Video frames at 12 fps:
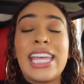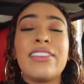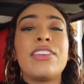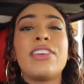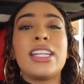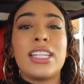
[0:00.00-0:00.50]

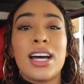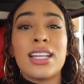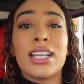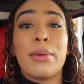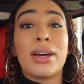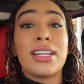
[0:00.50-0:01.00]
Even if he
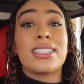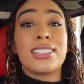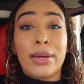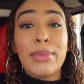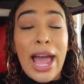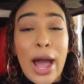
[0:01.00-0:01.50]
does, I'm gonna
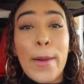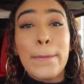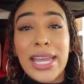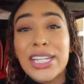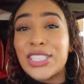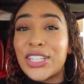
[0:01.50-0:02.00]
somehow
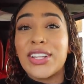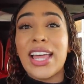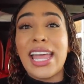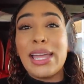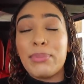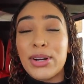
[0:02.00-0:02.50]
make sure
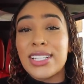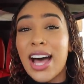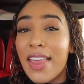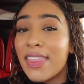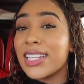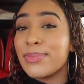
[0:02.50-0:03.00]
that he puts
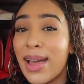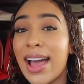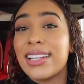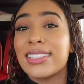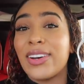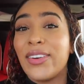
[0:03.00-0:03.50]
on this
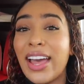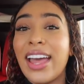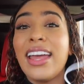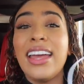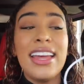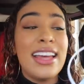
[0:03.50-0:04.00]
mask, okay?